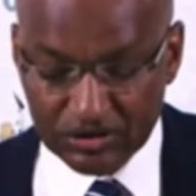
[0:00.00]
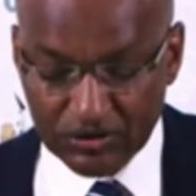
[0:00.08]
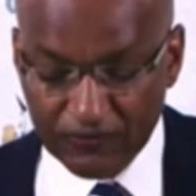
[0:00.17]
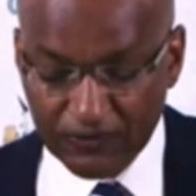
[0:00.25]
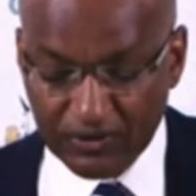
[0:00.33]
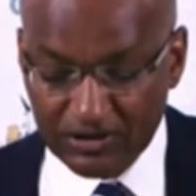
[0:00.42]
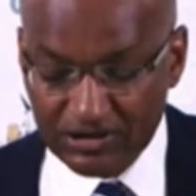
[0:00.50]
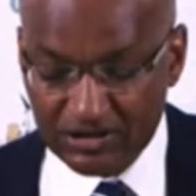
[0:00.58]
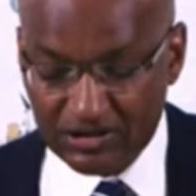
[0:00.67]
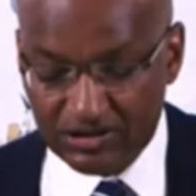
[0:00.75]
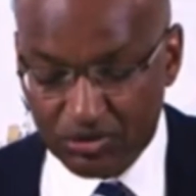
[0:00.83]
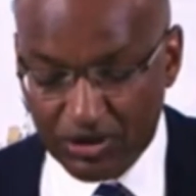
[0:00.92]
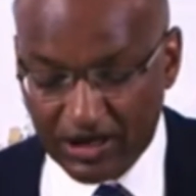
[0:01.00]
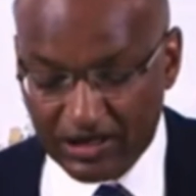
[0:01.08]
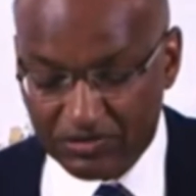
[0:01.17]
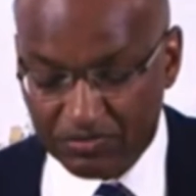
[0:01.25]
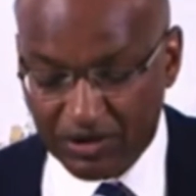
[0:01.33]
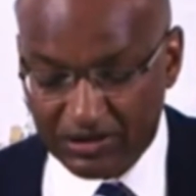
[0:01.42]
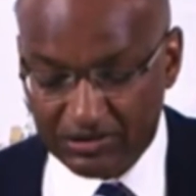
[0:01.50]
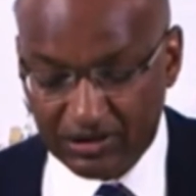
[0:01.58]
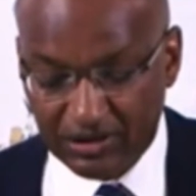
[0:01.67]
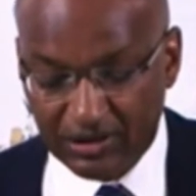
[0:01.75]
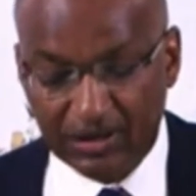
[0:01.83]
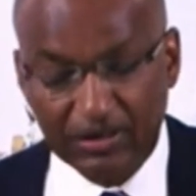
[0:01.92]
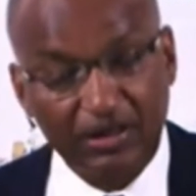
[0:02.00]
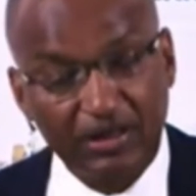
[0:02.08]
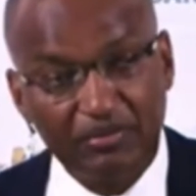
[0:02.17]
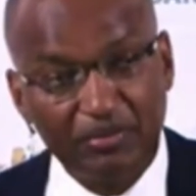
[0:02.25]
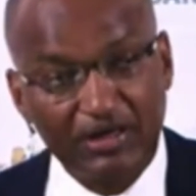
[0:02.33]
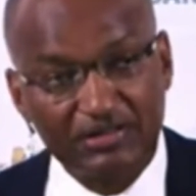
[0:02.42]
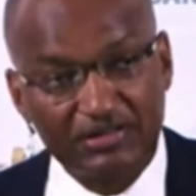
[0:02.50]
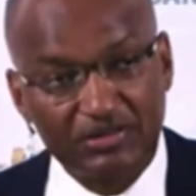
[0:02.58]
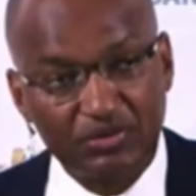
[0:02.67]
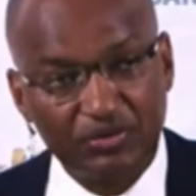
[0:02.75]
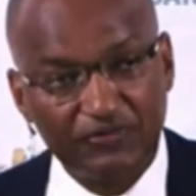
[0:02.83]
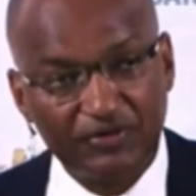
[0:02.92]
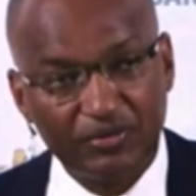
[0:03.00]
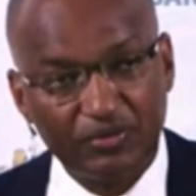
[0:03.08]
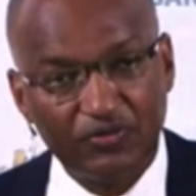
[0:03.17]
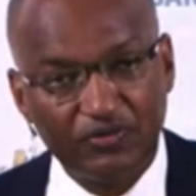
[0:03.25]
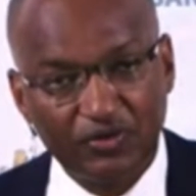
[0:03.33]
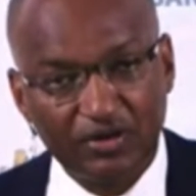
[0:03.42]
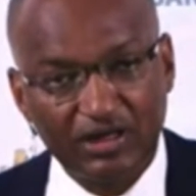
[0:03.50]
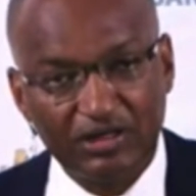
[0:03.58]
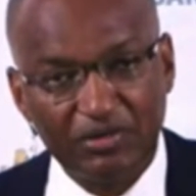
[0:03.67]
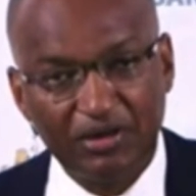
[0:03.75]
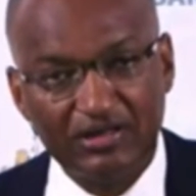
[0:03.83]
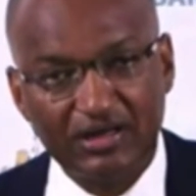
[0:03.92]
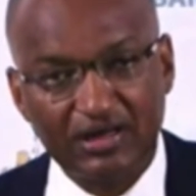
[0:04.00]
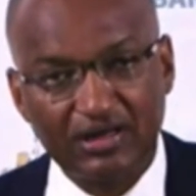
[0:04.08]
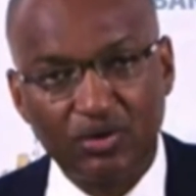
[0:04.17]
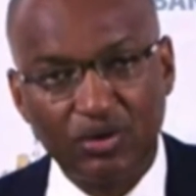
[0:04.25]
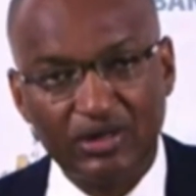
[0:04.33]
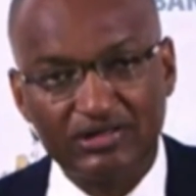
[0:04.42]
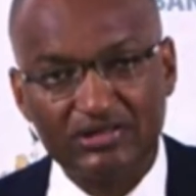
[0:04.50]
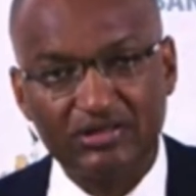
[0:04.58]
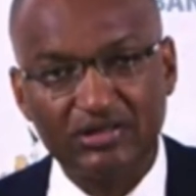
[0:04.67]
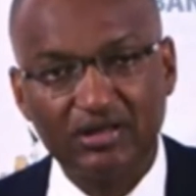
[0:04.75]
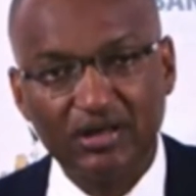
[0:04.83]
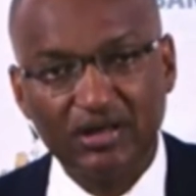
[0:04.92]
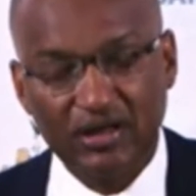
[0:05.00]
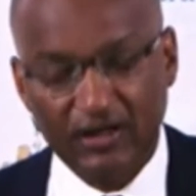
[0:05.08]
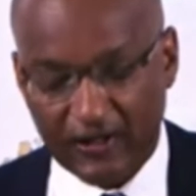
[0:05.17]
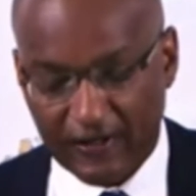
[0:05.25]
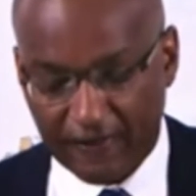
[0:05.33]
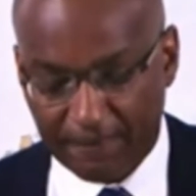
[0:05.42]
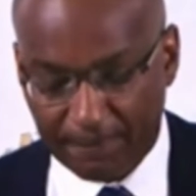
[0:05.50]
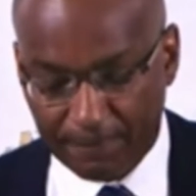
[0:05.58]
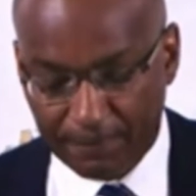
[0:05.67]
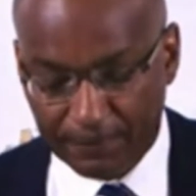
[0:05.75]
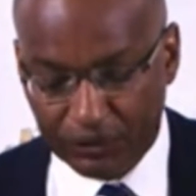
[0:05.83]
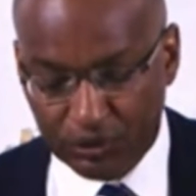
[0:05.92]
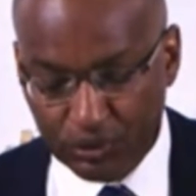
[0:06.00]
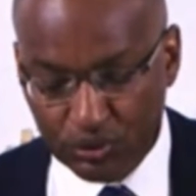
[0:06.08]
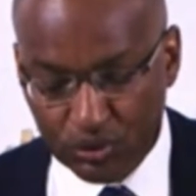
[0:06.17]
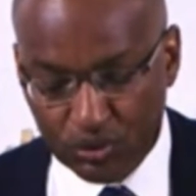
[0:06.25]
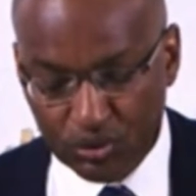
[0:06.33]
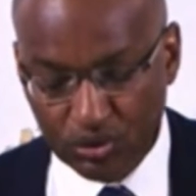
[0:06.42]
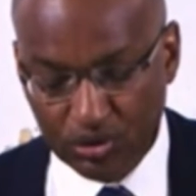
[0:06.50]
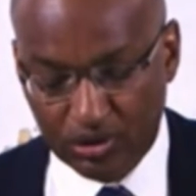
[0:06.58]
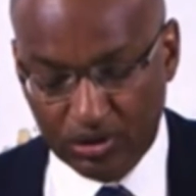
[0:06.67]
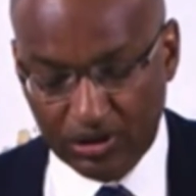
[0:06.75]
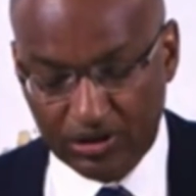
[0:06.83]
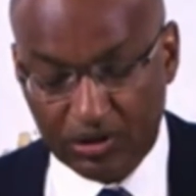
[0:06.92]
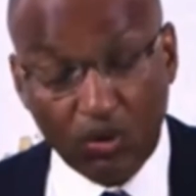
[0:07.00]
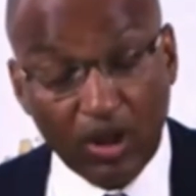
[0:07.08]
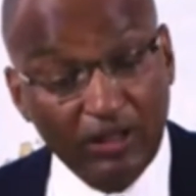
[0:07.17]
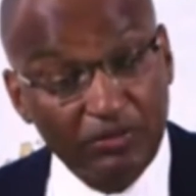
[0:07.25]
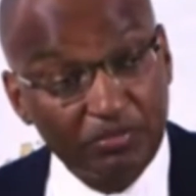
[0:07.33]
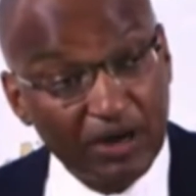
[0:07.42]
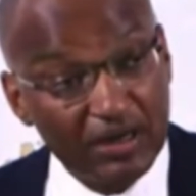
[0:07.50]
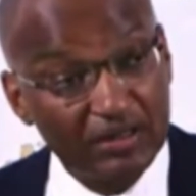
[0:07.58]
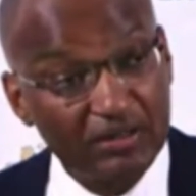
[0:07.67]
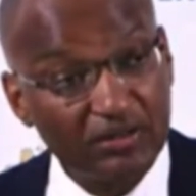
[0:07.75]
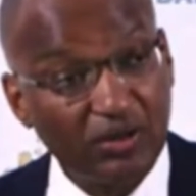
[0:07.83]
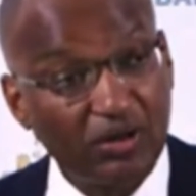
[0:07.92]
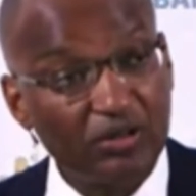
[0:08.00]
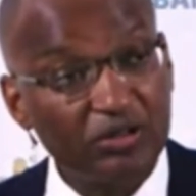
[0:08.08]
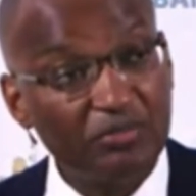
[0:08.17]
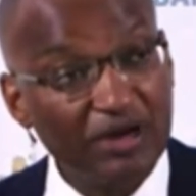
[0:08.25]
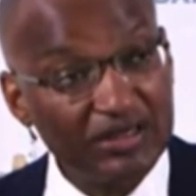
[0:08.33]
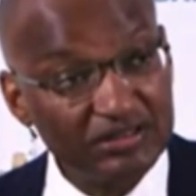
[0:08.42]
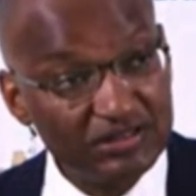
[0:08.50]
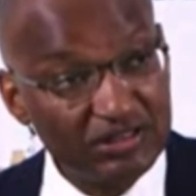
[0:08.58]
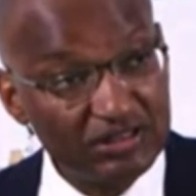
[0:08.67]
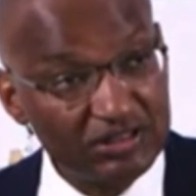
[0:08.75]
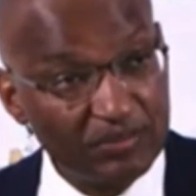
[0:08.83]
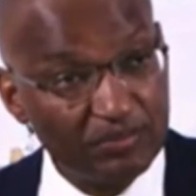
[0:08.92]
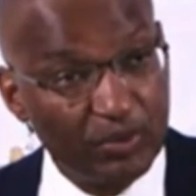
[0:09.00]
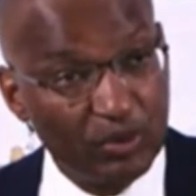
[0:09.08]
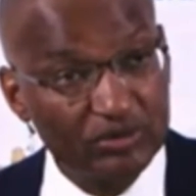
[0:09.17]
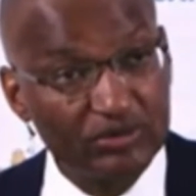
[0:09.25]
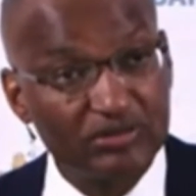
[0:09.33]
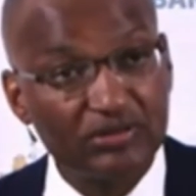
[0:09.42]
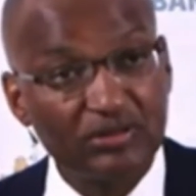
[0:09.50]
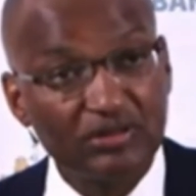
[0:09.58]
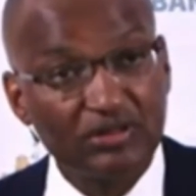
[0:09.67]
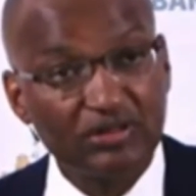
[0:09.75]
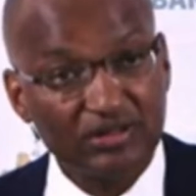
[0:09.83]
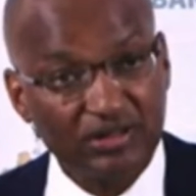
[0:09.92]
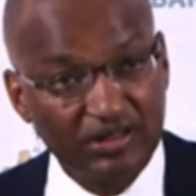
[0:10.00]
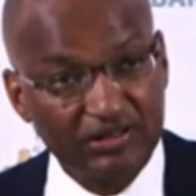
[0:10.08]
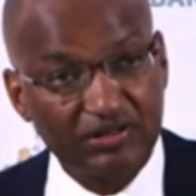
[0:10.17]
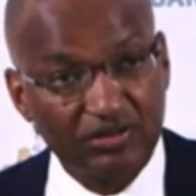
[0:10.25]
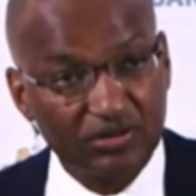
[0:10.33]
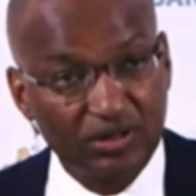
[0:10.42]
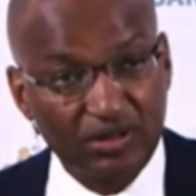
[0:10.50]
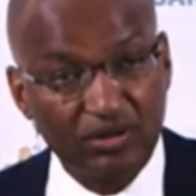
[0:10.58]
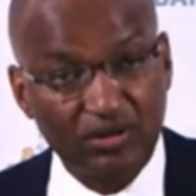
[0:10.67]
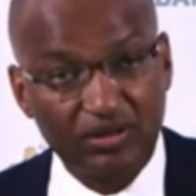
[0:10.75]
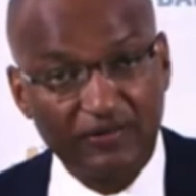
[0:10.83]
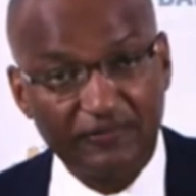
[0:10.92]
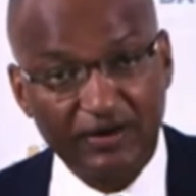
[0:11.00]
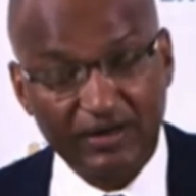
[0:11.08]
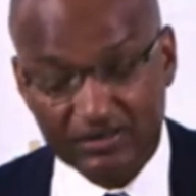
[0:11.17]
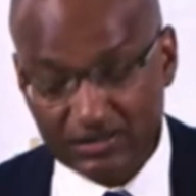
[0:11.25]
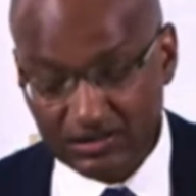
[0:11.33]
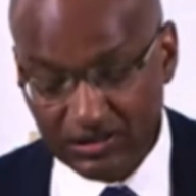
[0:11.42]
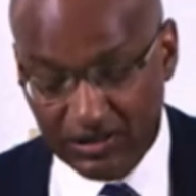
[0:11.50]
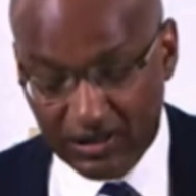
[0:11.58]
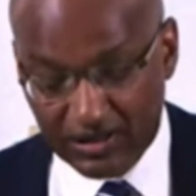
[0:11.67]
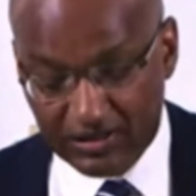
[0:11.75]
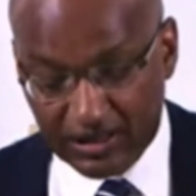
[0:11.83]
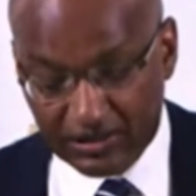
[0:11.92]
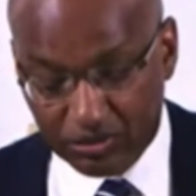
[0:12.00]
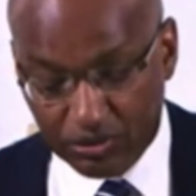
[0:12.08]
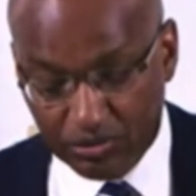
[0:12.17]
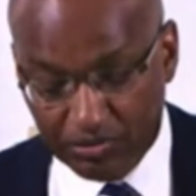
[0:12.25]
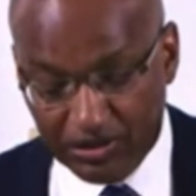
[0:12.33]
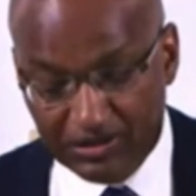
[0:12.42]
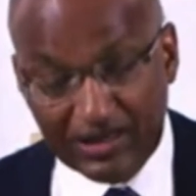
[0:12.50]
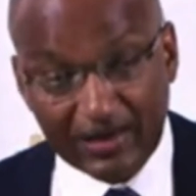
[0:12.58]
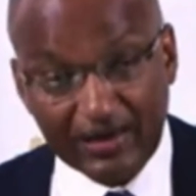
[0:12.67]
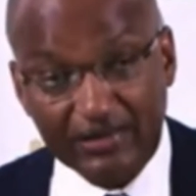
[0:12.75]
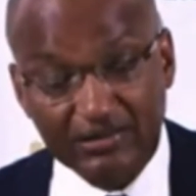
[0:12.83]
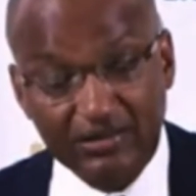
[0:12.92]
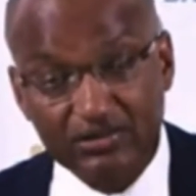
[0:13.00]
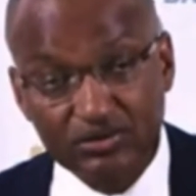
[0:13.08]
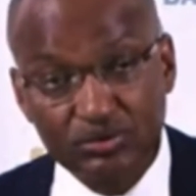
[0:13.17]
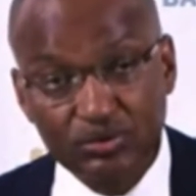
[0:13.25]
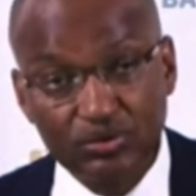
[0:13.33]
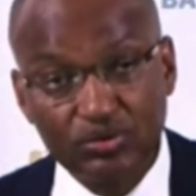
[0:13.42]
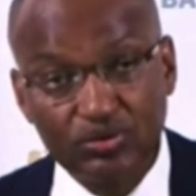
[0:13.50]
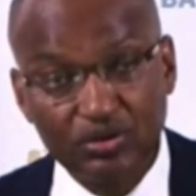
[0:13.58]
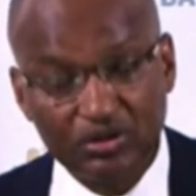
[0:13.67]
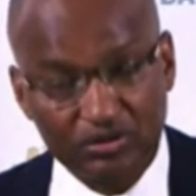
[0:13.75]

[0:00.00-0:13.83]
So for instance, we are expecting emergency, we've already made a request to the World Bank on emergency support related to the coronavirus that will be directed to